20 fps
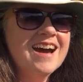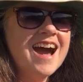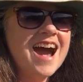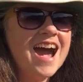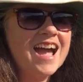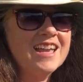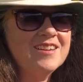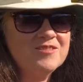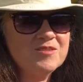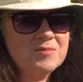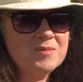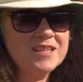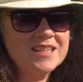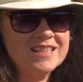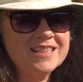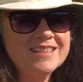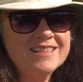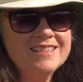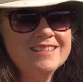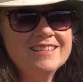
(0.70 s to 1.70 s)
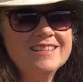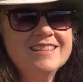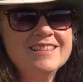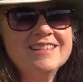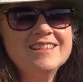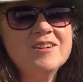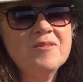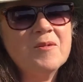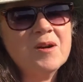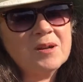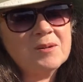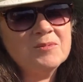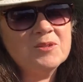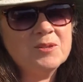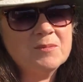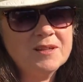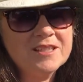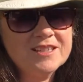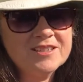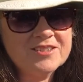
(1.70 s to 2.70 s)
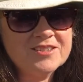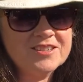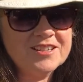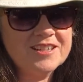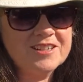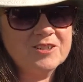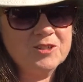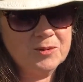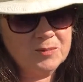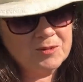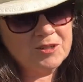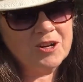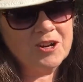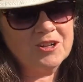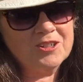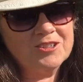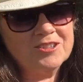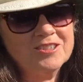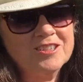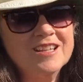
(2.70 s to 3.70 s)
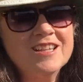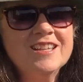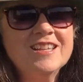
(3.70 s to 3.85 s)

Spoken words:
Hi everybody, welcome to my hillside urban garden.